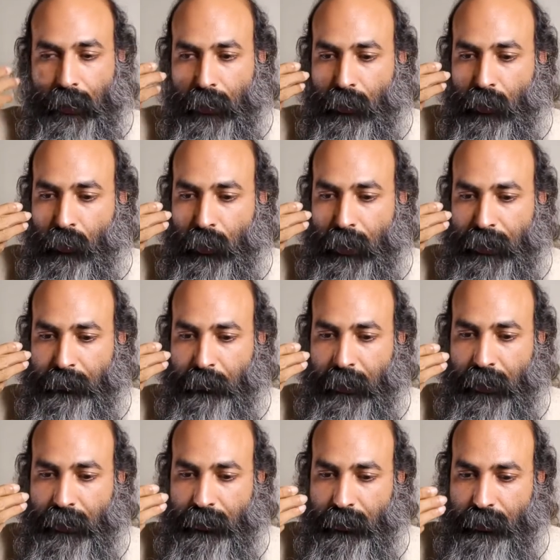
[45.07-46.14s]
You will
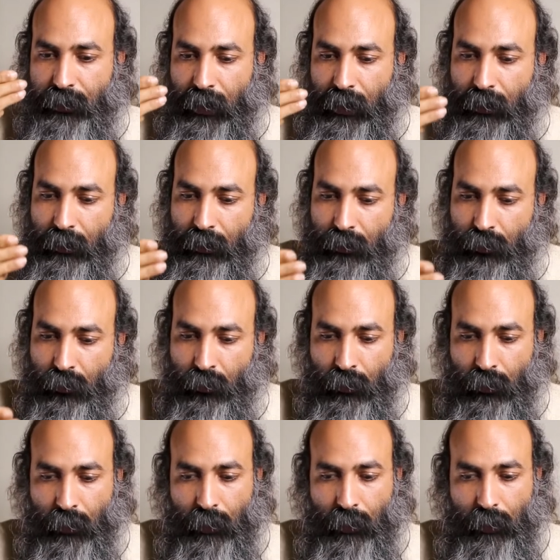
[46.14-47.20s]
experience the chant
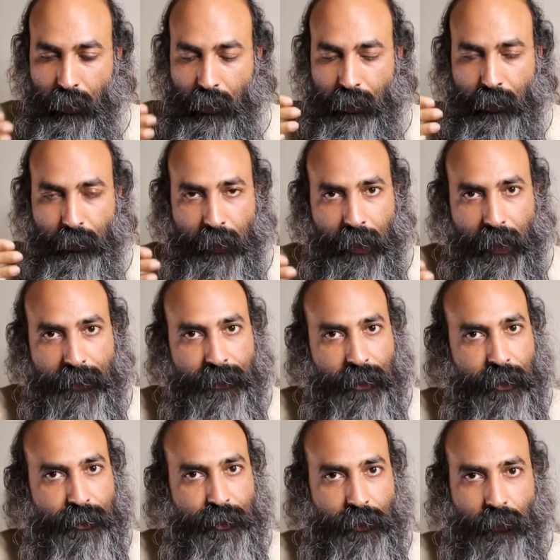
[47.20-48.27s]
through during
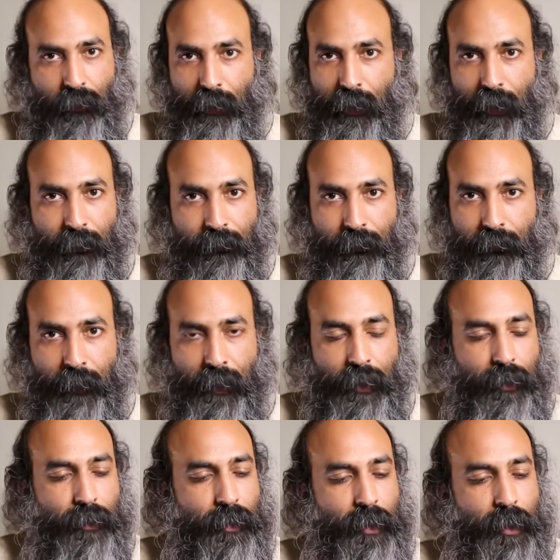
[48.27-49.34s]
exhalation only. Yeah.